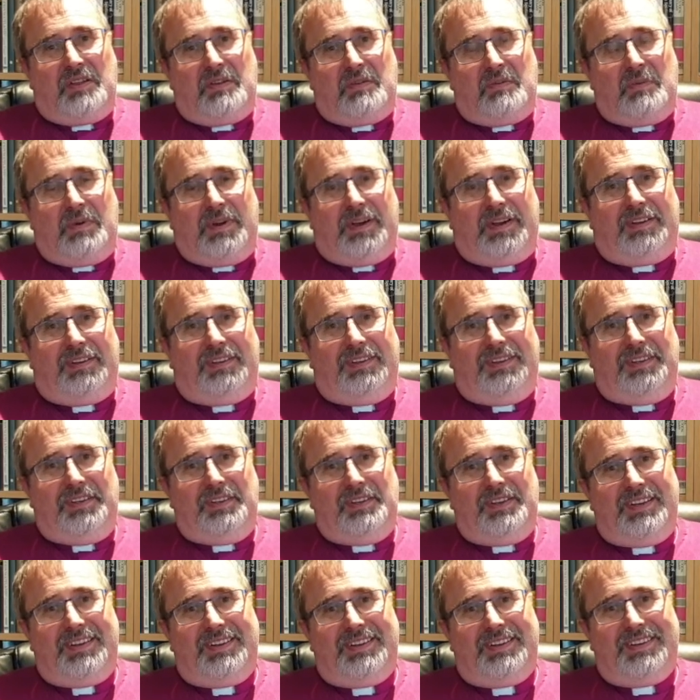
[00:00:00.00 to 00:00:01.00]
Well,
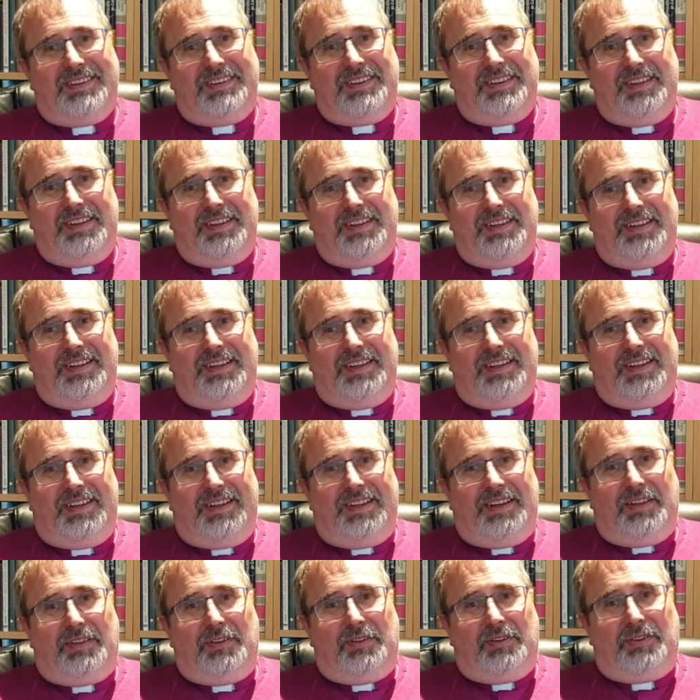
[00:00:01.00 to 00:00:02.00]

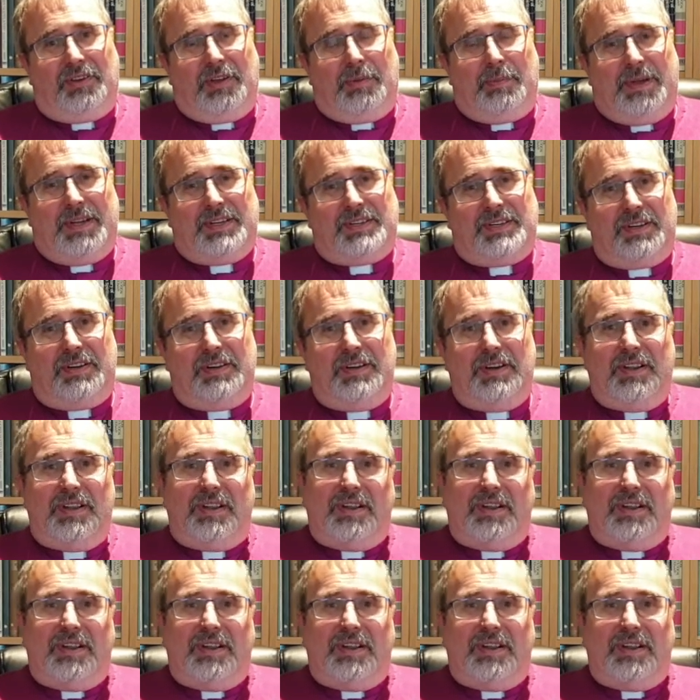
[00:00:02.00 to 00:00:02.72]
I thought I'd better